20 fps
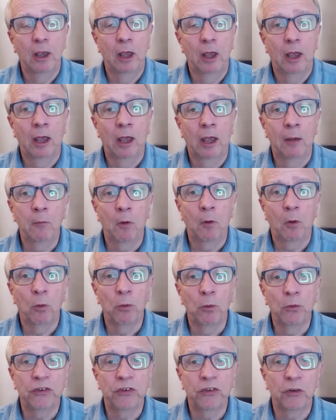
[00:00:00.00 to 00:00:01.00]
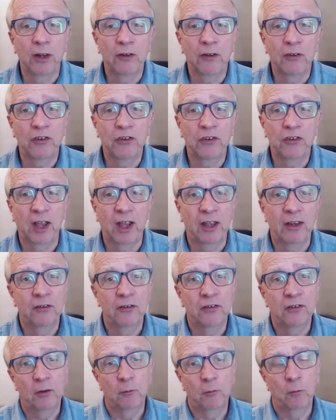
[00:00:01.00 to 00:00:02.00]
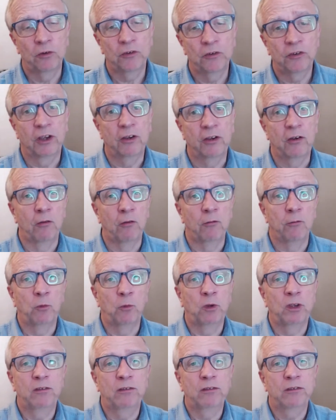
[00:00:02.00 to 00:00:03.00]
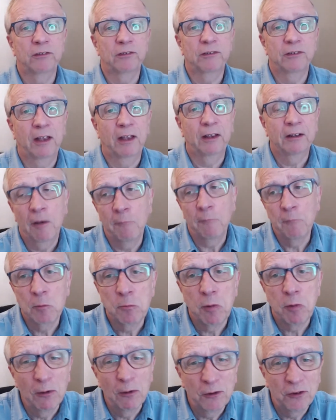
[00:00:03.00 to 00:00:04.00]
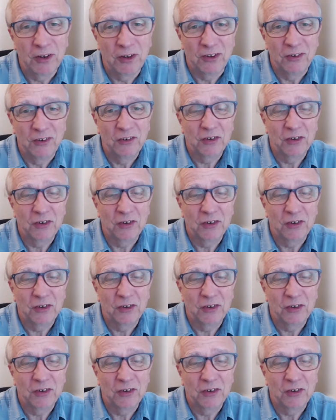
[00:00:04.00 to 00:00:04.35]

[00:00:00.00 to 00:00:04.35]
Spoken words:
Also understand what's going on with government policies.